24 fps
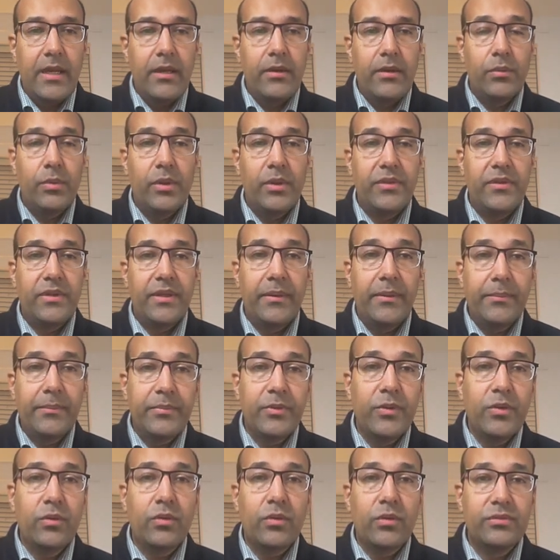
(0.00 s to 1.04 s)
with the
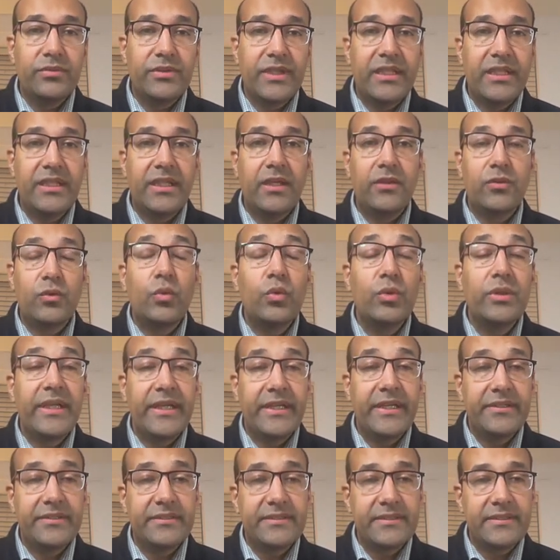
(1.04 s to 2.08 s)
embryo containing 2
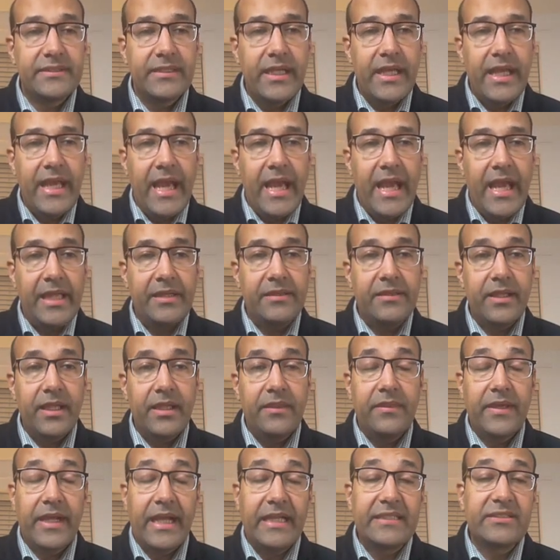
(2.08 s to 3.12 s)
layers, and in
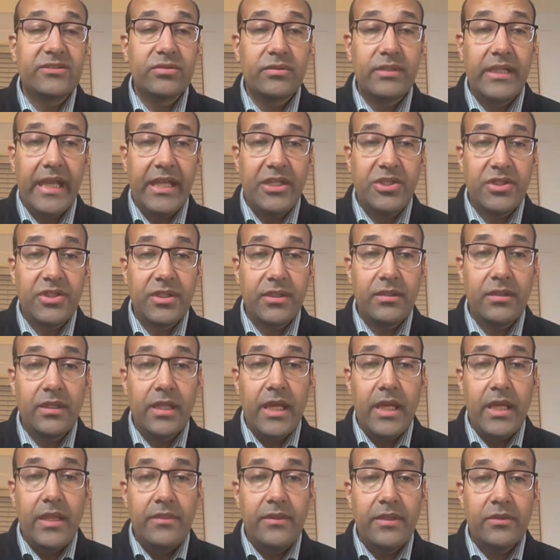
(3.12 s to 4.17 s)
the gastrulation,
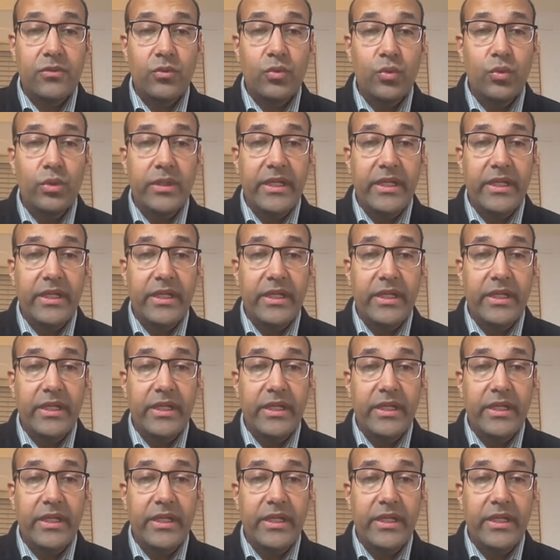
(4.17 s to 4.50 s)
the 2